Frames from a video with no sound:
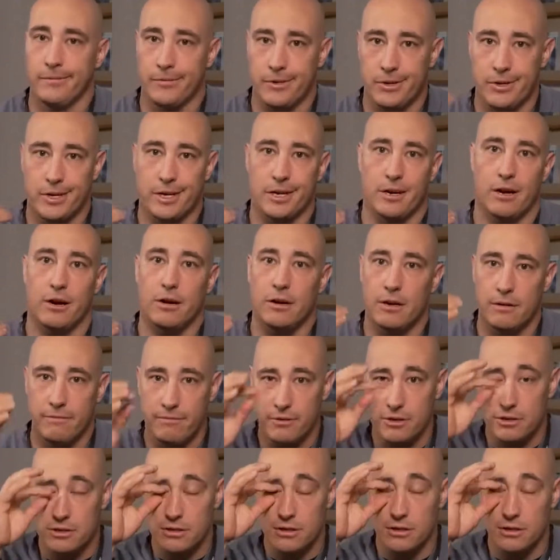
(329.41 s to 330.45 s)
you're going to
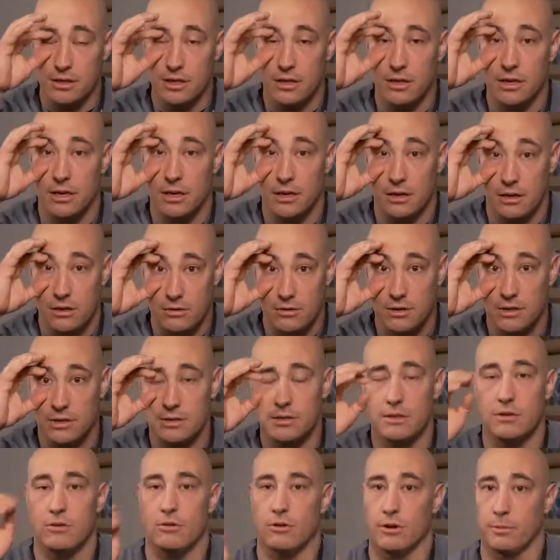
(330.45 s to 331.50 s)
artificially increase
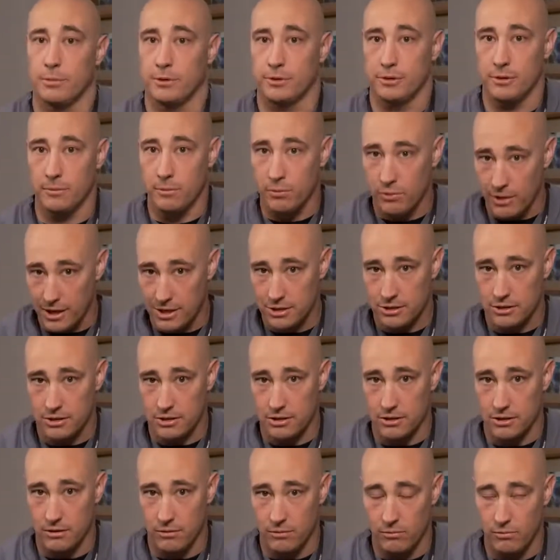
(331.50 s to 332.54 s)
the orbital
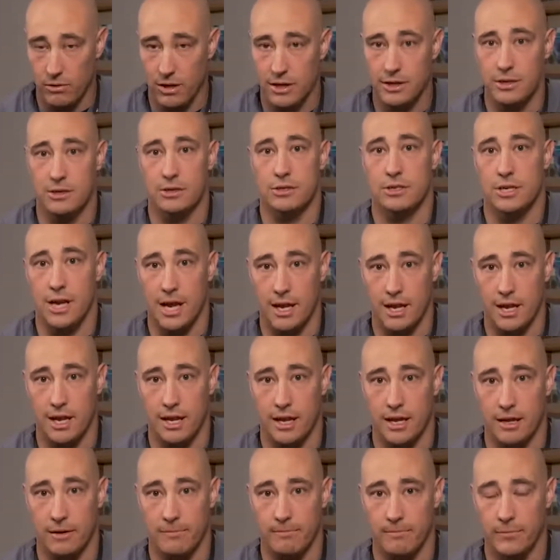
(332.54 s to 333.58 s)
pressure while you're checking
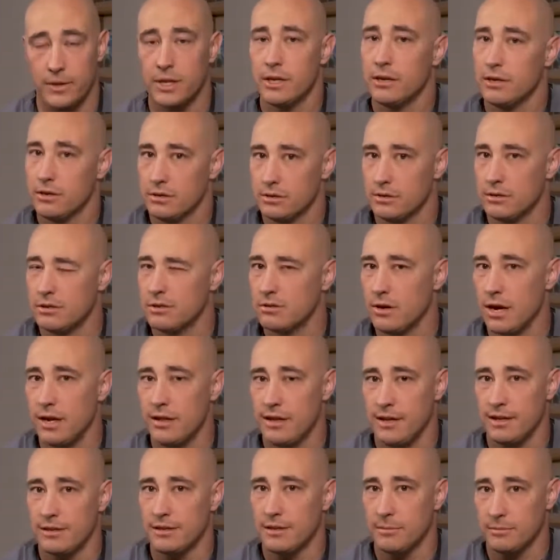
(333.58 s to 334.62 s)
it. So just try
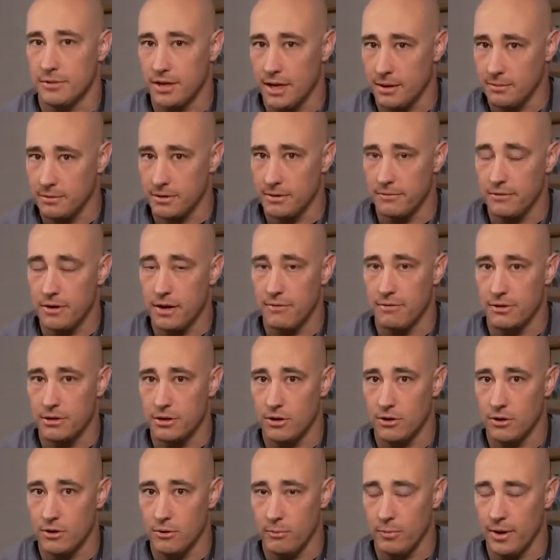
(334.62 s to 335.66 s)
that sometimes. If you have a
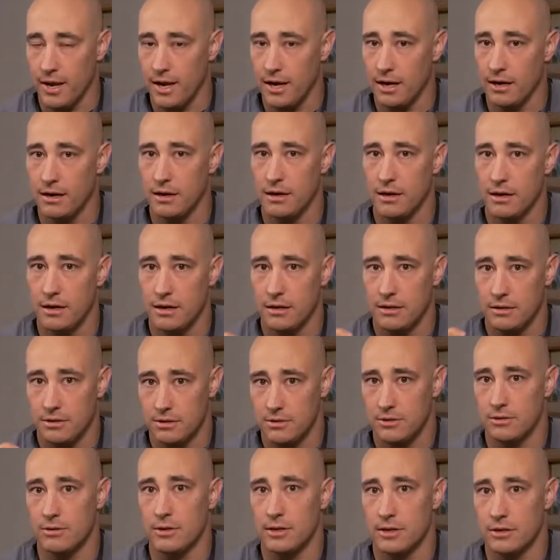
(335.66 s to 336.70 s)
tono pen, you're
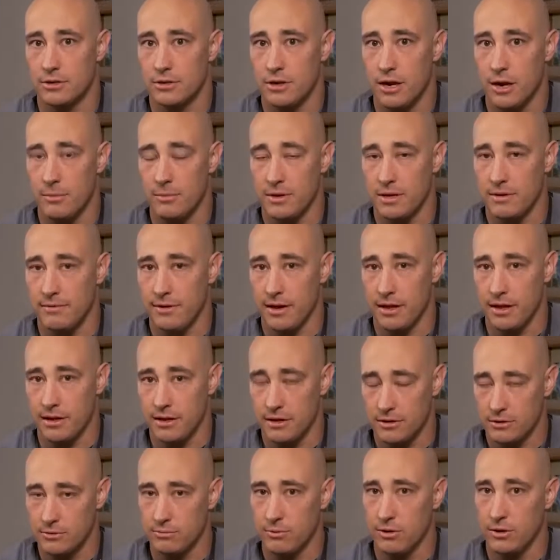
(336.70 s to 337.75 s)
doing a trauma eval on
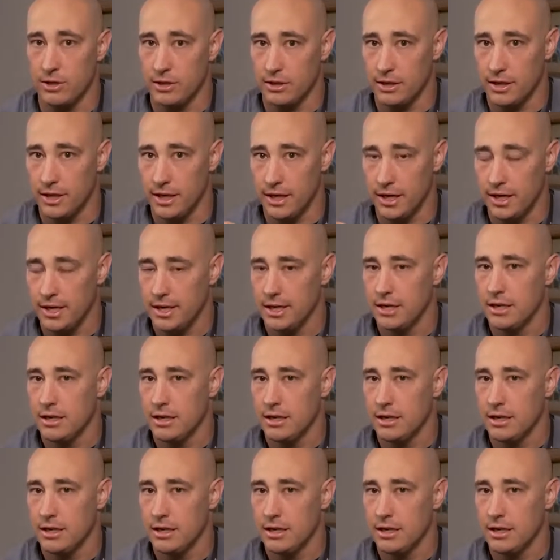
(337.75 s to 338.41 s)
a swollen lid,